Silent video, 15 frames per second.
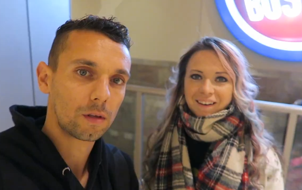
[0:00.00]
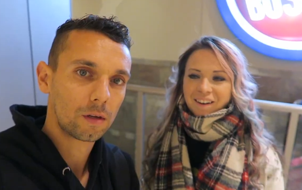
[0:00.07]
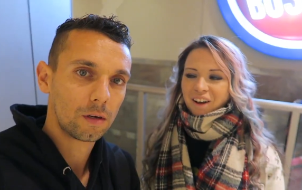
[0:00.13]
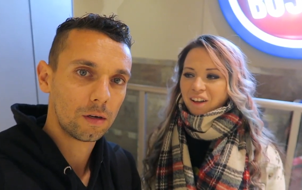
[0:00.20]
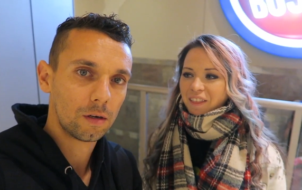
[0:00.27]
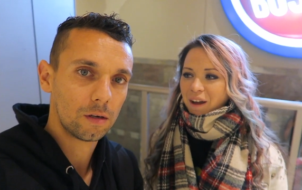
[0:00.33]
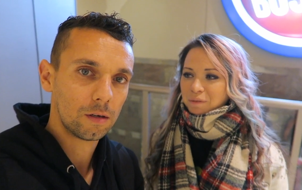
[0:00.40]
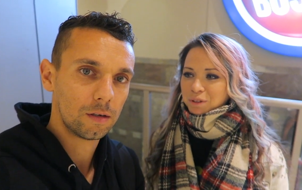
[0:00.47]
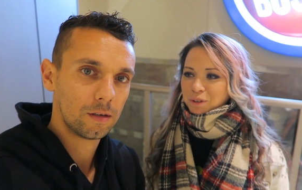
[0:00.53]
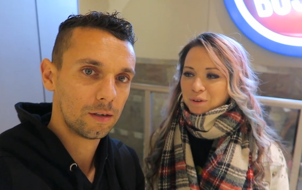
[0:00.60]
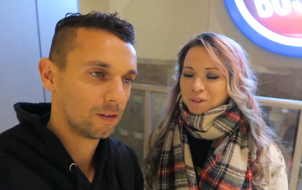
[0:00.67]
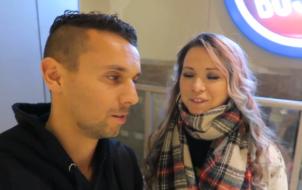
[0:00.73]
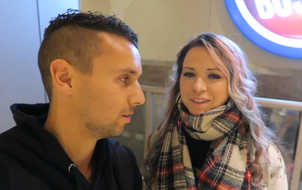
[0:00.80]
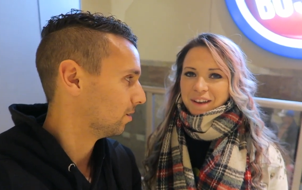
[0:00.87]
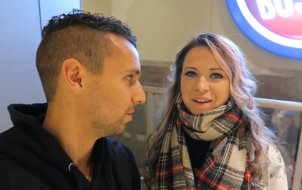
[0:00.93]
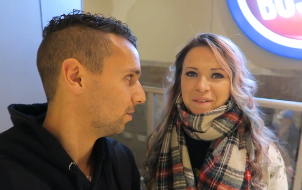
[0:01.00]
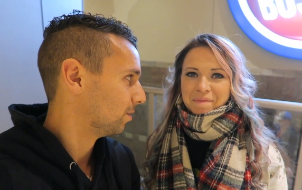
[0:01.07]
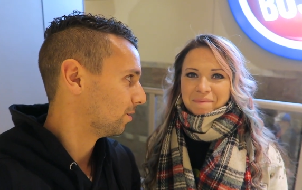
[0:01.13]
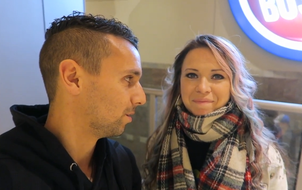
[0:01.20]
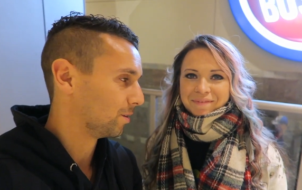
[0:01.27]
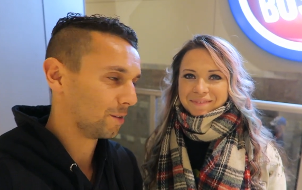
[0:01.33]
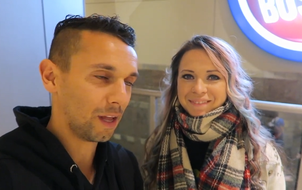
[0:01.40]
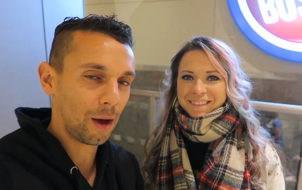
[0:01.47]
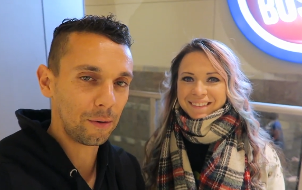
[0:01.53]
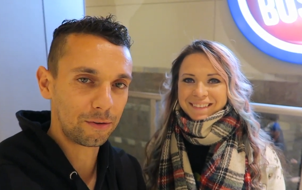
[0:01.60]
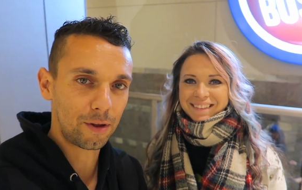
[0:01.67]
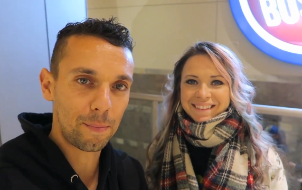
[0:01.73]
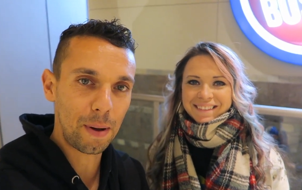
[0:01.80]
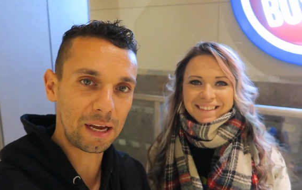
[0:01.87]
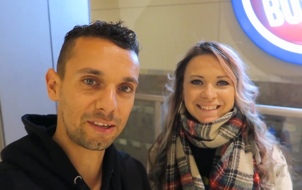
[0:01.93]
Speaker 1: Oh, that was awesome
Speaker 2: that
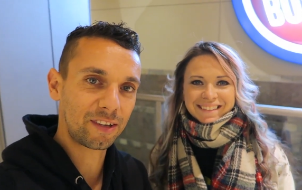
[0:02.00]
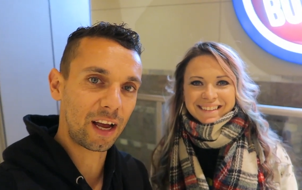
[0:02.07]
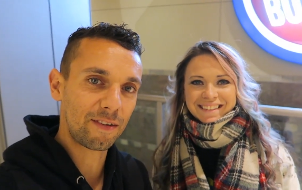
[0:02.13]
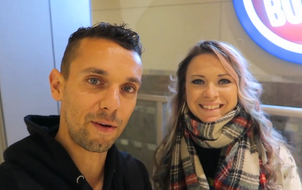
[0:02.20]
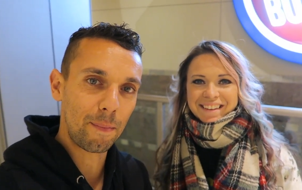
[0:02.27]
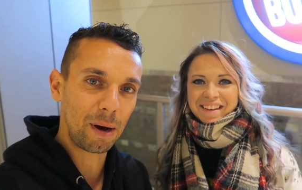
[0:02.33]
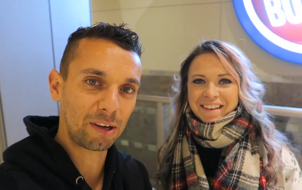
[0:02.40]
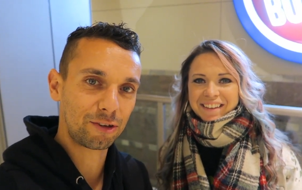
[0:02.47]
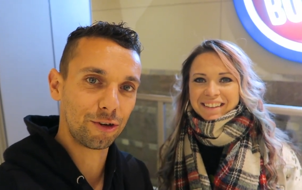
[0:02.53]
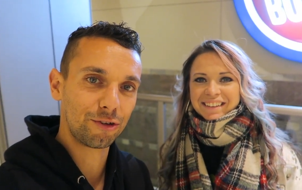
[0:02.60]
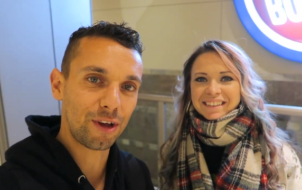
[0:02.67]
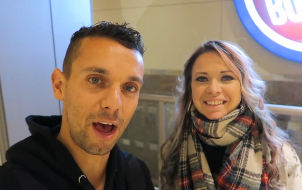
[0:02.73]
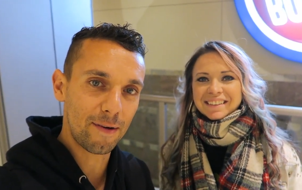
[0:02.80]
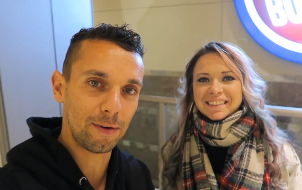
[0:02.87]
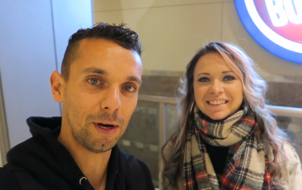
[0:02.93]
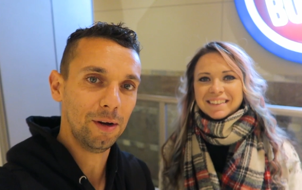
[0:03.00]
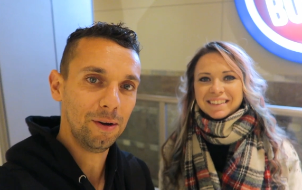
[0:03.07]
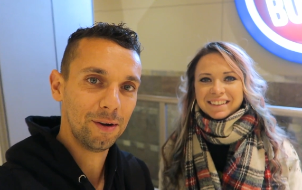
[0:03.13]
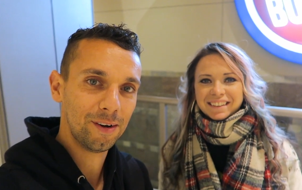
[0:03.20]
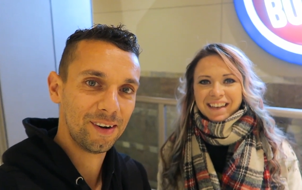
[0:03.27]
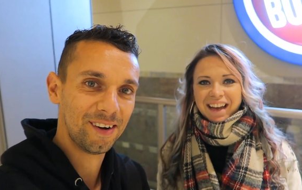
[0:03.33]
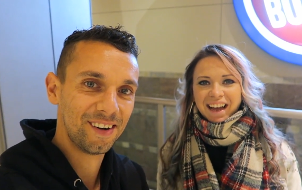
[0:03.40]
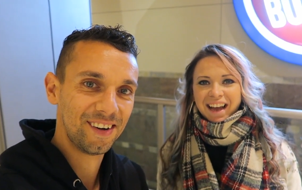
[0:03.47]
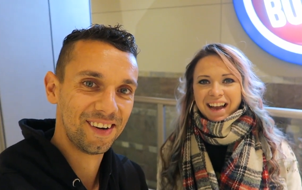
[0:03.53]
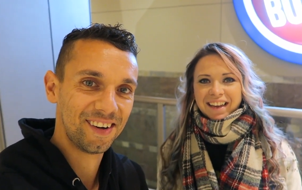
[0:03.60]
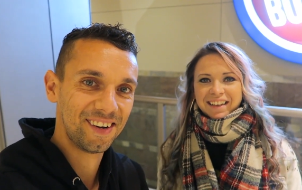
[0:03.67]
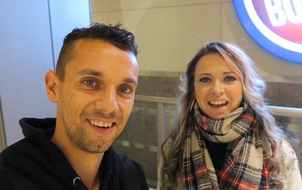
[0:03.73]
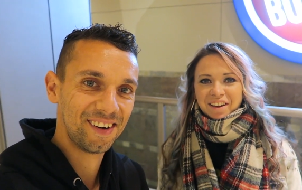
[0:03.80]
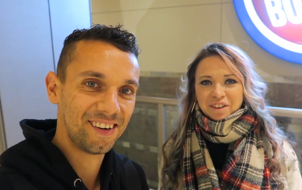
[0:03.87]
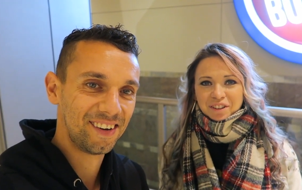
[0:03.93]
was the best Dave and Buster's ever.
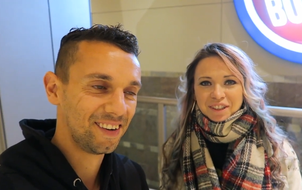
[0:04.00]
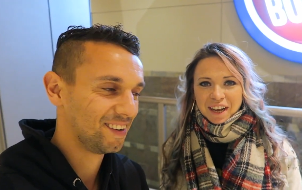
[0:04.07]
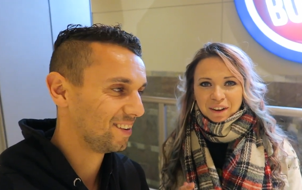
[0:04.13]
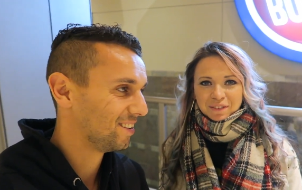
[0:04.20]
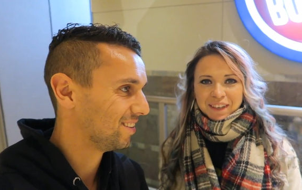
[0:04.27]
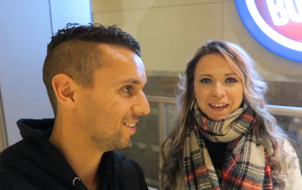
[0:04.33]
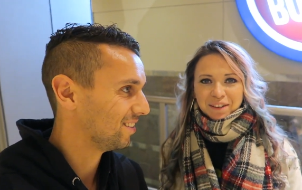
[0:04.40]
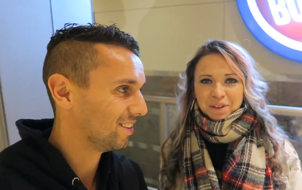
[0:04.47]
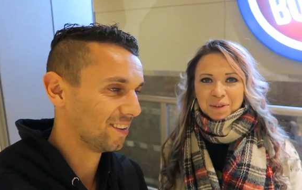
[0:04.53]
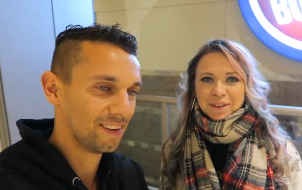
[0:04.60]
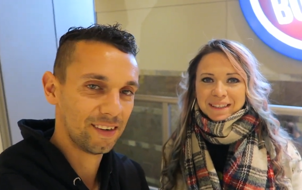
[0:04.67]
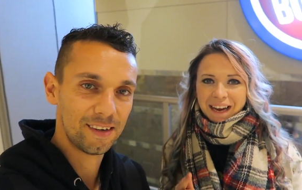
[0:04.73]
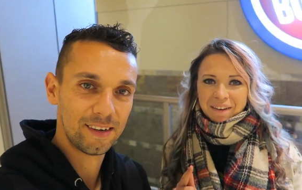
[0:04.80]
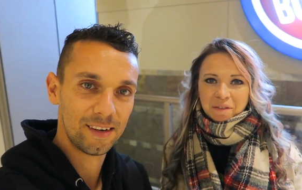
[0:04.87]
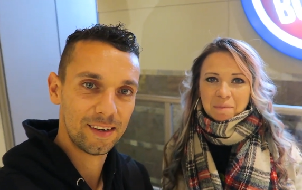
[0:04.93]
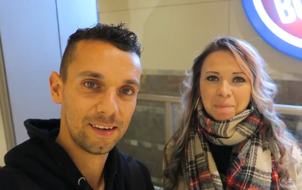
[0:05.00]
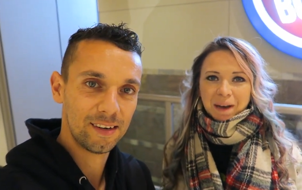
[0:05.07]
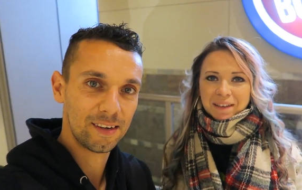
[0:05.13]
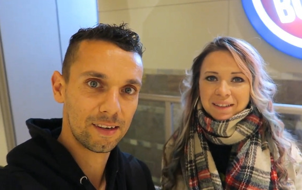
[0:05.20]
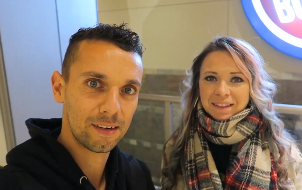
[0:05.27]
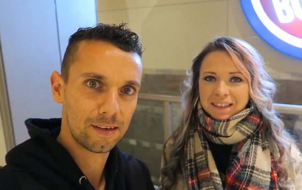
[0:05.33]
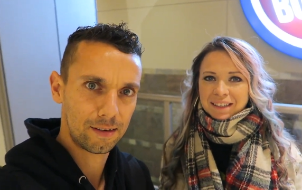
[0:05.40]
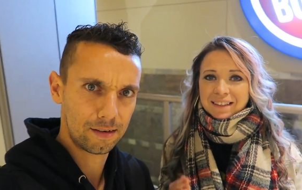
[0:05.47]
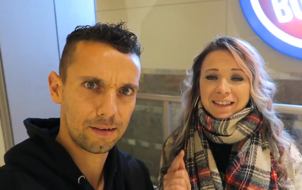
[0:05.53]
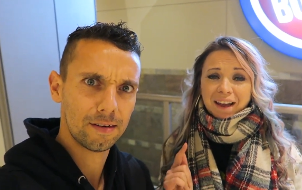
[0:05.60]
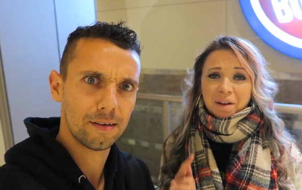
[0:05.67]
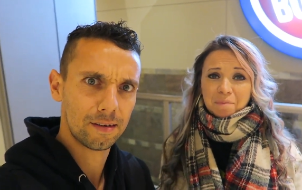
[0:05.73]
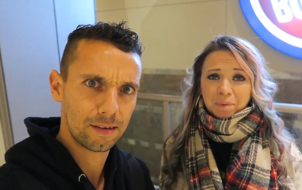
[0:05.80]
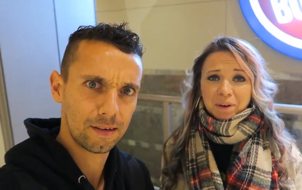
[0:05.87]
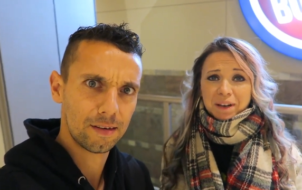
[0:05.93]
Speaker 1: Yeah, get yourself down to a Dave and Buster's.
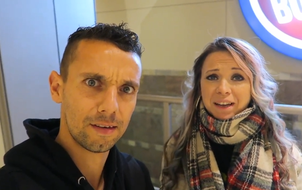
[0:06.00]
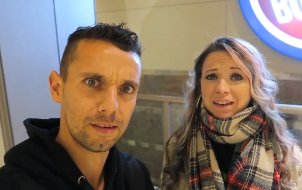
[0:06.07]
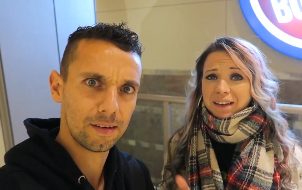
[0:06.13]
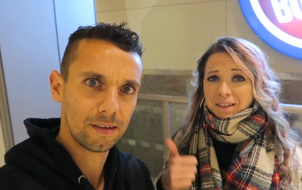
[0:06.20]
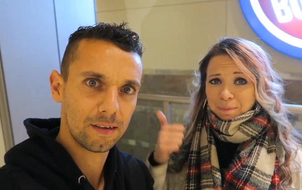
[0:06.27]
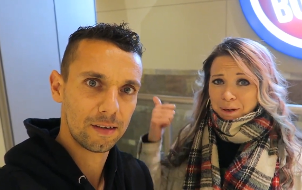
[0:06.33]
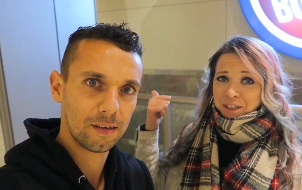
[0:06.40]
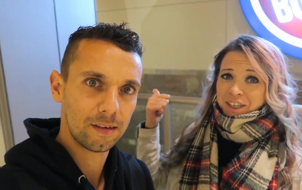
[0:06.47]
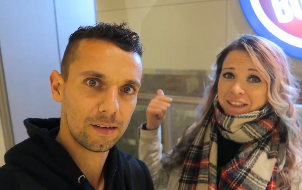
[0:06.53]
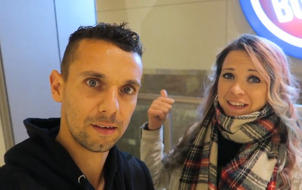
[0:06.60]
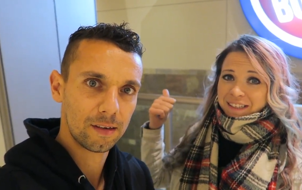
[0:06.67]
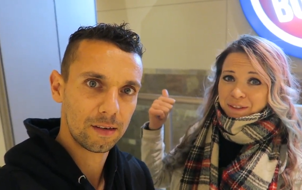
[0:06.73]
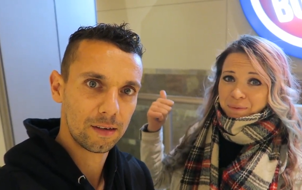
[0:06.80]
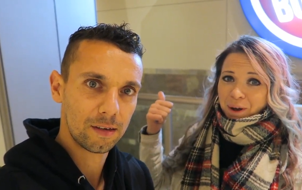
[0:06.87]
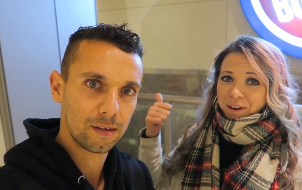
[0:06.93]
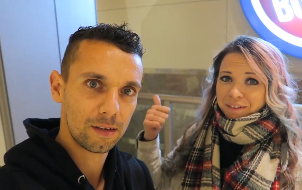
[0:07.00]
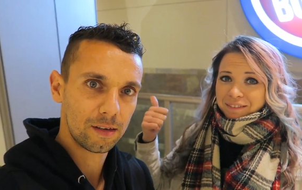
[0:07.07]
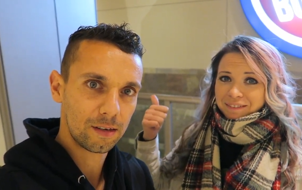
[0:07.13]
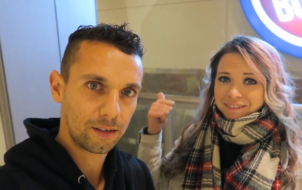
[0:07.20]
They are brilliant, especially this one.